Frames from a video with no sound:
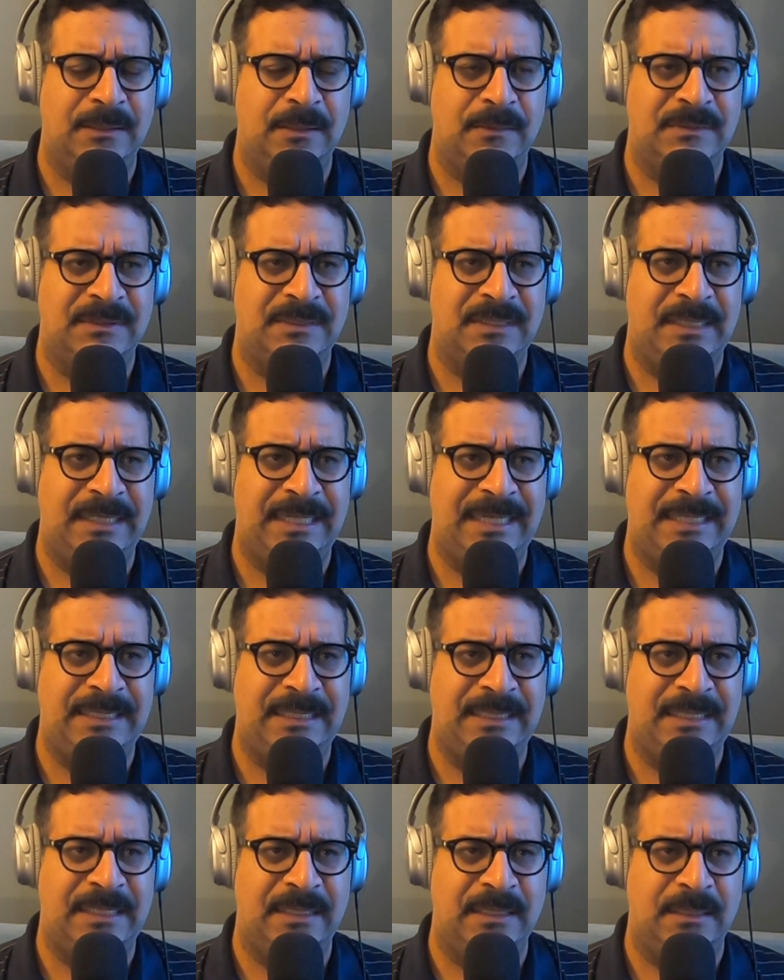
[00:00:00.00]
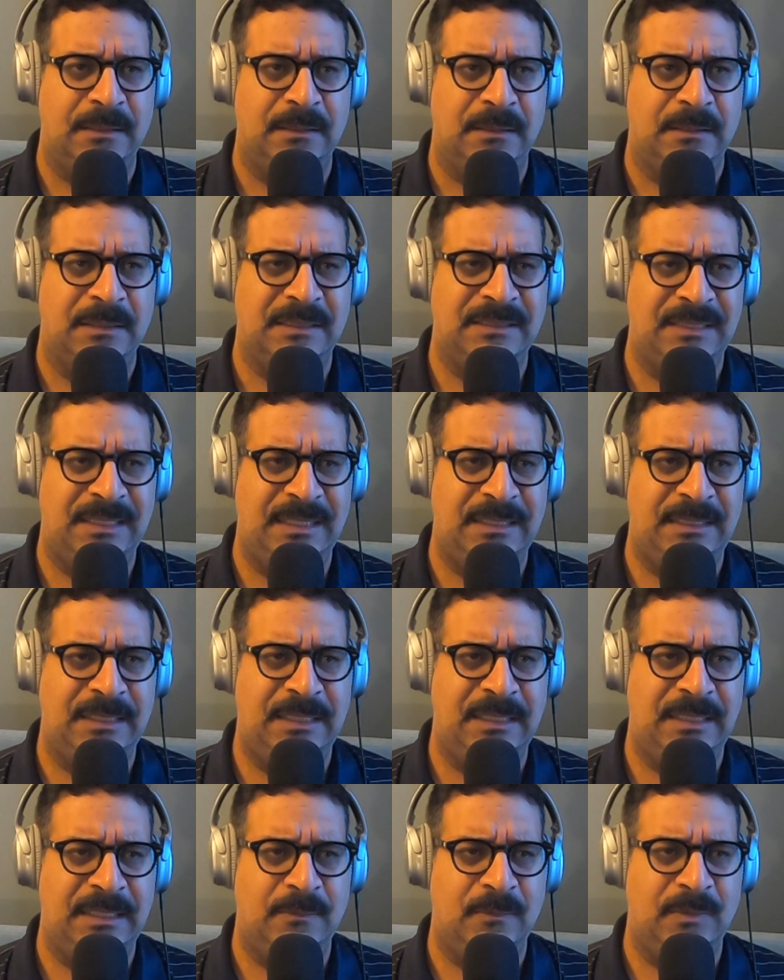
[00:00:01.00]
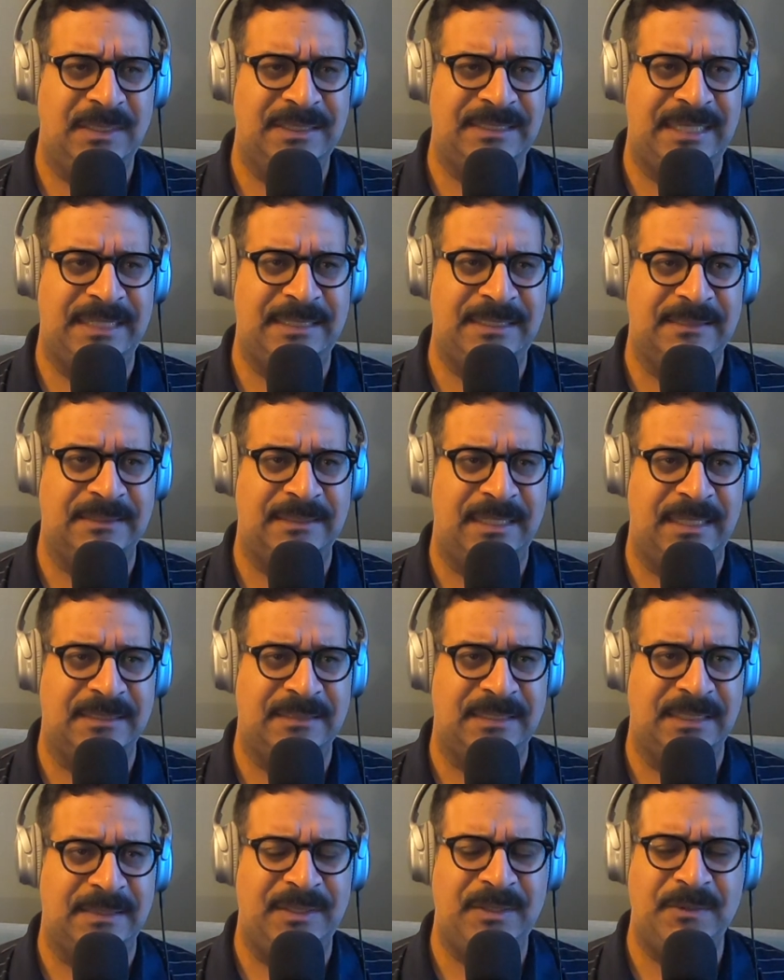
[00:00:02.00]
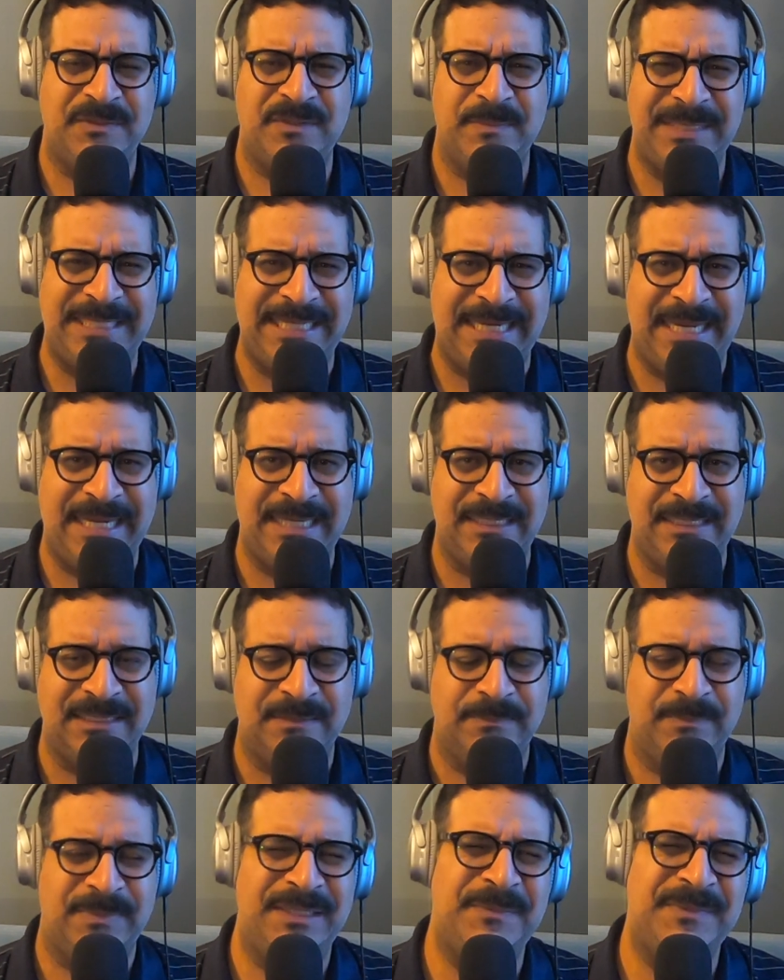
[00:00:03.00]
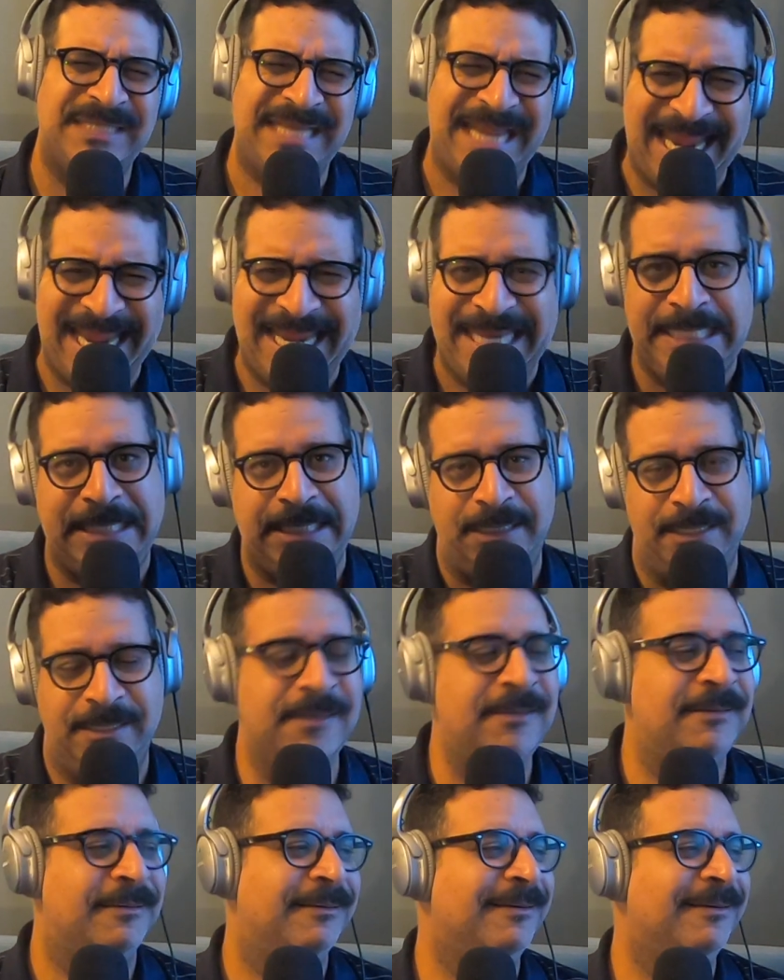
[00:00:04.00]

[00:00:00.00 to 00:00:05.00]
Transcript: No, it's not Andy King. Is it Andy King? What is Andy's last name? I know so many Andys, but it was an Andy.